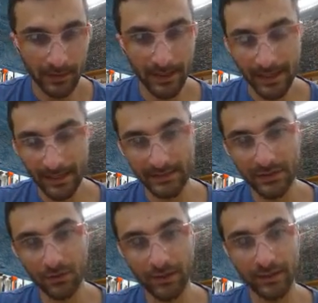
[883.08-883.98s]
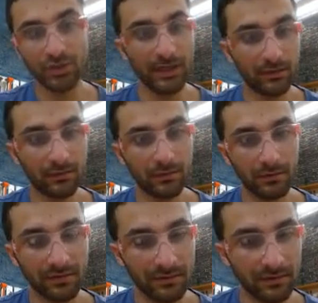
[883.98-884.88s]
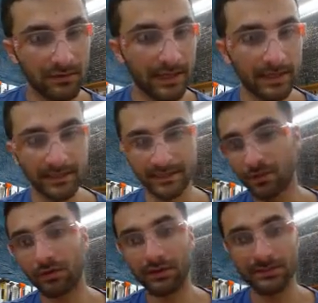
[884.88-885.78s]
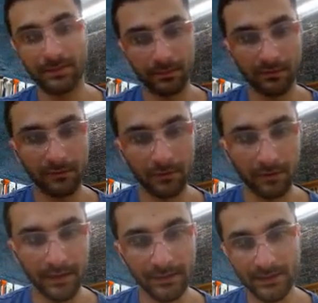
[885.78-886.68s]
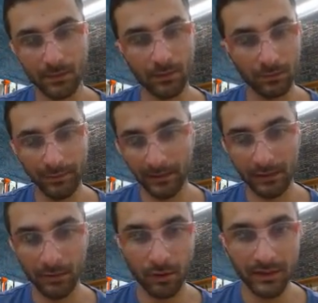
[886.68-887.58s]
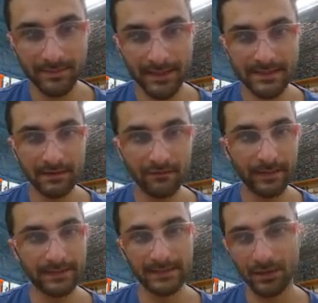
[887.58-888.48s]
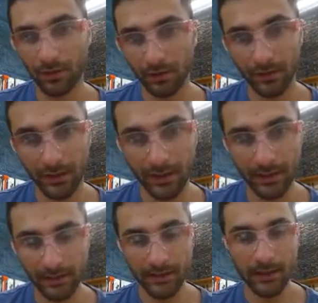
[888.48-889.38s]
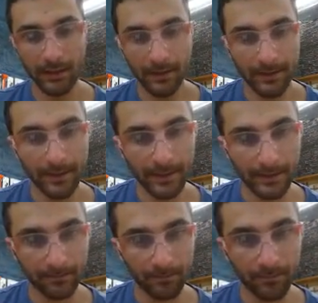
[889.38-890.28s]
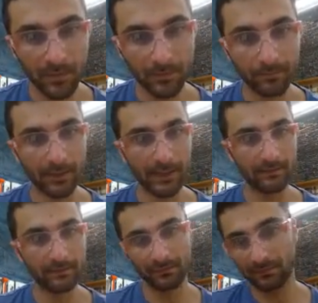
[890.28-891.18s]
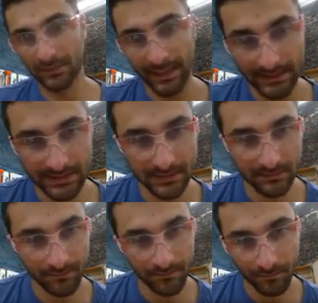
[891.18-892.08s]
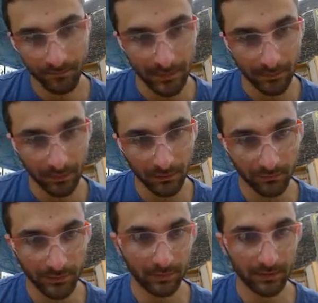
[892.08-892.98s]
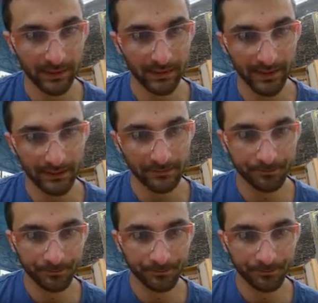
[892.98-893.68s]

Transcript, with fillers: And so in general, that historically has been preferred. And this will be a little more expensive because it's harder to cut. But that's people like that.